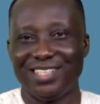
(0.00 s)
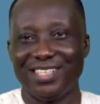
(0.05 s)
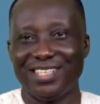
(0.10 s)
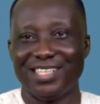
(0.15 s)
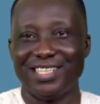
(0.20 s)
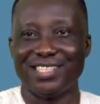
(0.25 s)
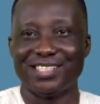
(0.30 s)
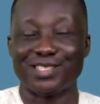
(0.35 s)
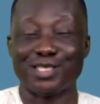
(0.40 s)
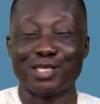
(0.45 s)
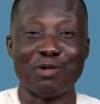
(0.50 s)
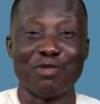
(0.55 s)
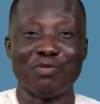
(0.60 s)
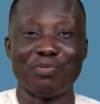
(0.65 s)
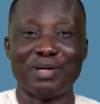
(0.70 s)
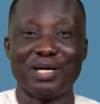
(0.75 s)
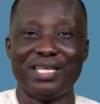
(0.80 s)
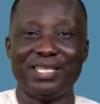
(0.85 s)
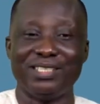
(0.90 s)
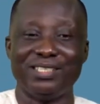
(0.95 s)
Some of
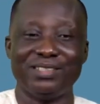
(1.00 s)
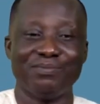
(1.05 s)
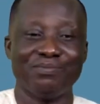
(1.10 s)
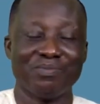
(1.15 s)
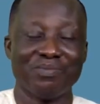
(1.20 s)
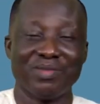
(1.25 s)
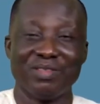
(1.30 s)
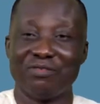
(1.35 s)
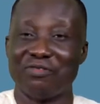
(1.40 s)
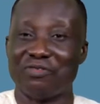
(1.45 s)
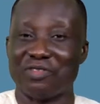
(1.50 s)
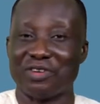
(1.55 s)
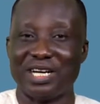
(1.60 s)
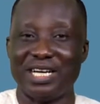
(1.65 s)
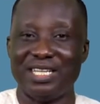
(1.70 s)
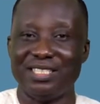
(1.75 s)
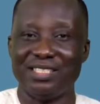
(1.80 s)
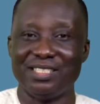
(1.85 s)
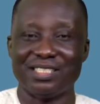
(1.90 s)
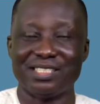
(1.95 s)
my
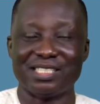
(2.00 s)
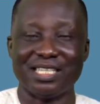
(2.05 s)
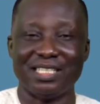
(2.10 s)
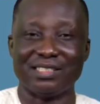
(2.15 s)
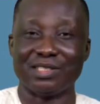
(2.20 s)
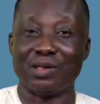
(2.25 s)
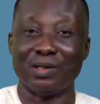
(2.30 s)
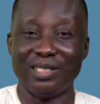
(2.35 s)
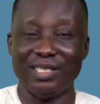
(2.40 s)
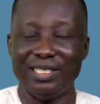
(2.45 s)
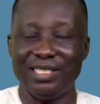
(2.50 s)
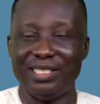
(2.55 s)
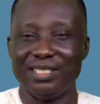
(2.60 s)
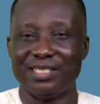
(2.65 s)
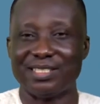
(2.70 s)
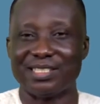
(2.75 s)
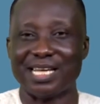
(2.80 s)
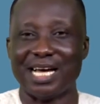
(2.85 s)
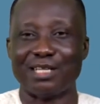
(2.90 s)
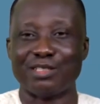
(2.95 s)
friends and
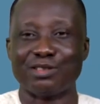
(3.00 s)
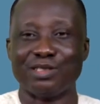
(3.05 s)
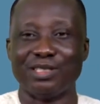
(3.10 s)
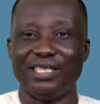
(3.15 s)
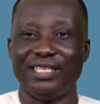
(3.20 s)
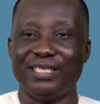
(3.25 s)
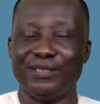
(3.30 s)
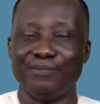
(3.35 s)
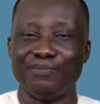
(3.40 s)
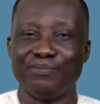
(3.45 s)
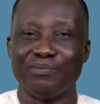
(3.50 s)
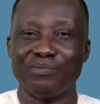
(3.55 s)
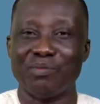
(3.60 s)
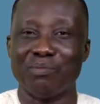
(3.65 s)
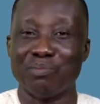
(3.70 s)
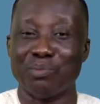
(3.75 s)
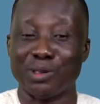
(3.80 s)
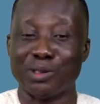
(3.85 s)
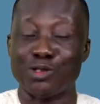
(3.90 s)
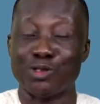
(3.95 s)
colleagues actually
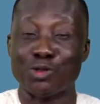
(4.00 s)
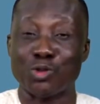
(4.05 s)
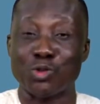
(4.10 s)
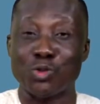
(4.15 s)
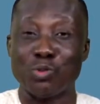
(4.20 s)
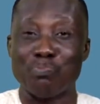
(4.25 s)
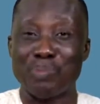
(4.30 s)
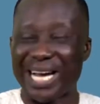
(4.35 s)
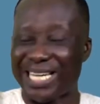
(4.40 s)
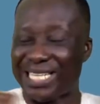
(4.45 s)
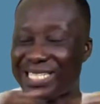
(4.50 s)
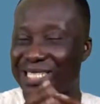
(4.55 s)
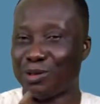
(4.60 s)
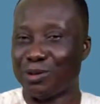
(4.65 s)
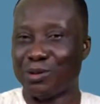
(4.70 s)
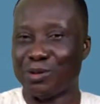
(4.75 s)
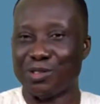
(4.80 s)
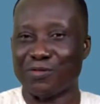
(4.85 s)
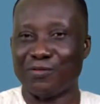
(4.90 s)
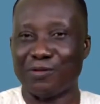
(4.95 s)
bought 2
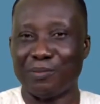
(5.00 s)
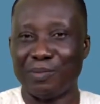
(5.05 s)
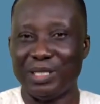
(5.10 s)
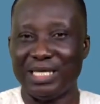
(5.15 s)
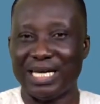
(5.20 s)
bicycles for me.